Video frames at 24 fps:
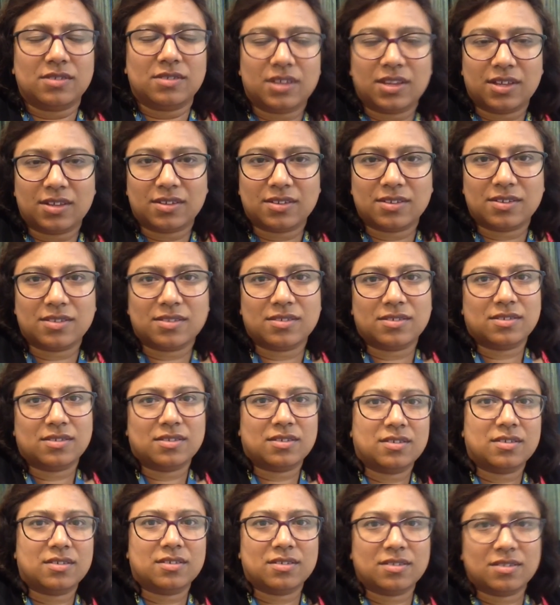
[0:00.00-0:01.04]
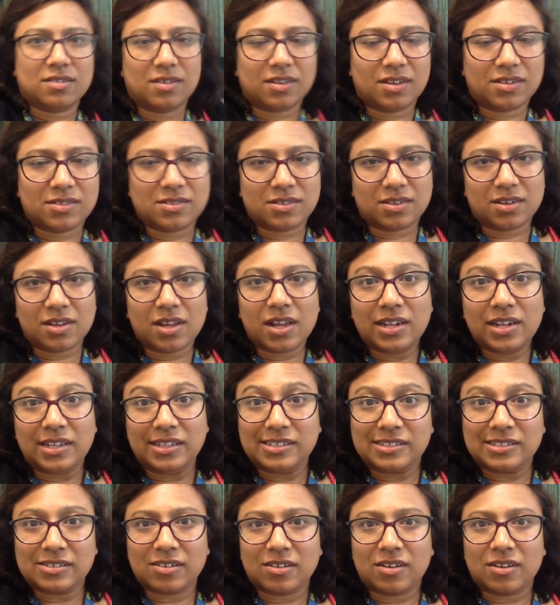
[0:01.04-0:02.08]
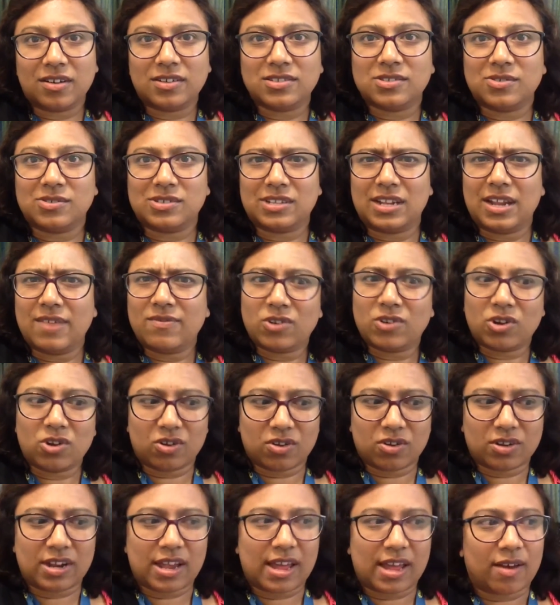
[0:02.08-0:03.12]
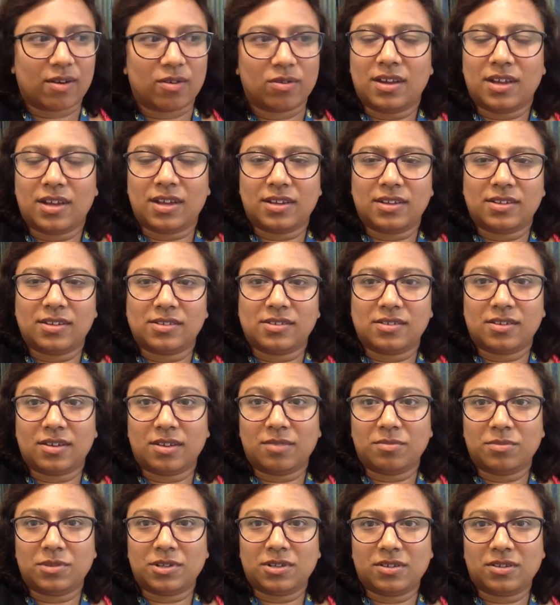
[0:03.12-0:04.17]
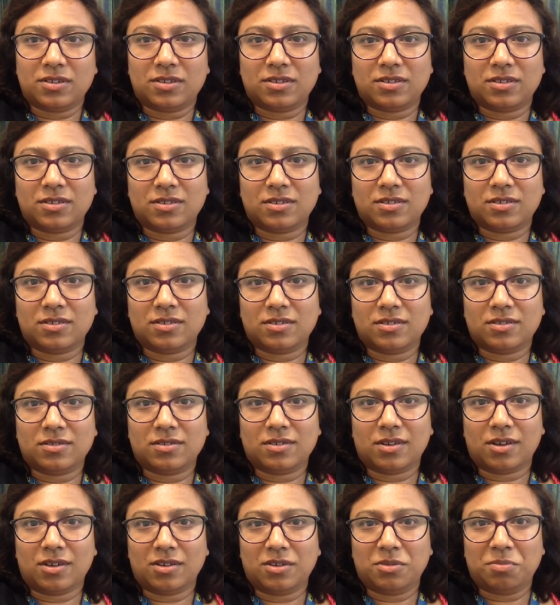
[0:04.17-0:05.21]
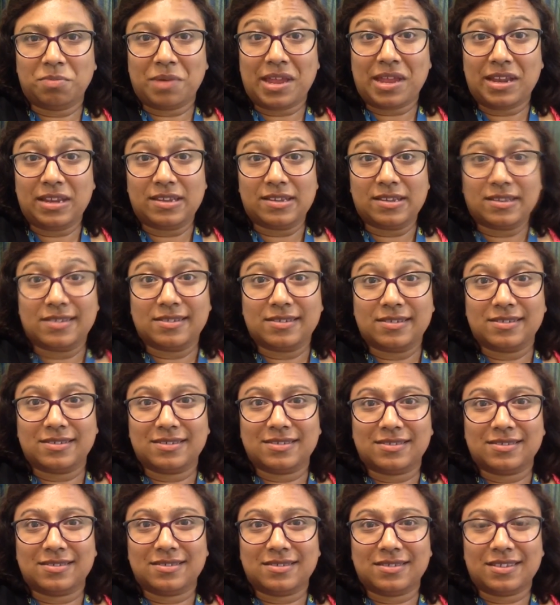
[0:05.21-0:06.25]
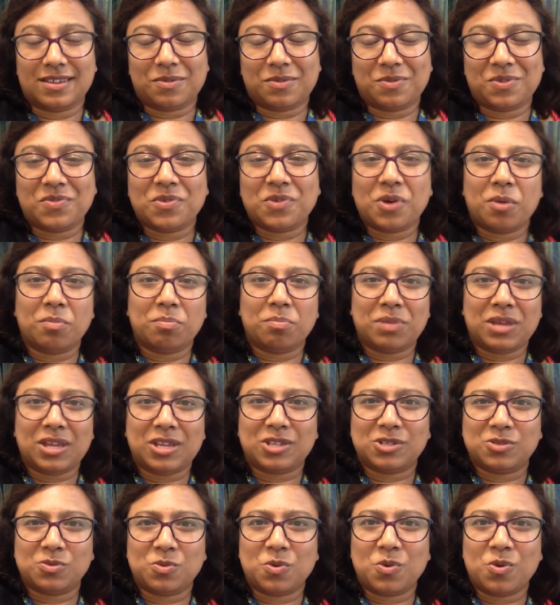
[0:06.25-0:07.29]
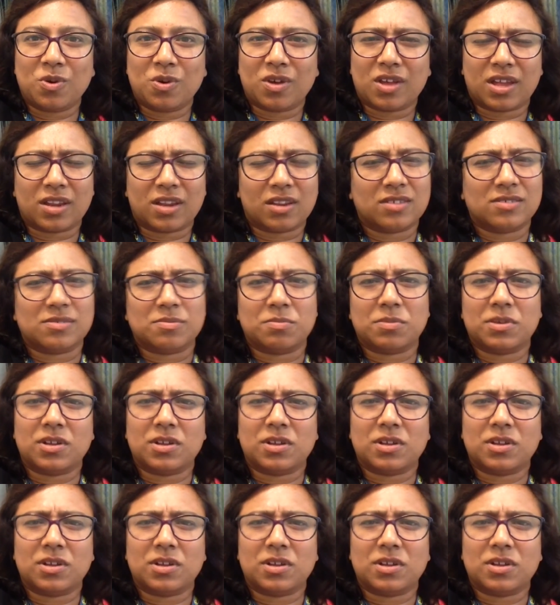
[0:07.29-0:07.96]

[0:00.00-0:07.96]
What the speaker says: it's an early start, so it's 11 o'clock now and it's time to go to bed. We've got beach walk and some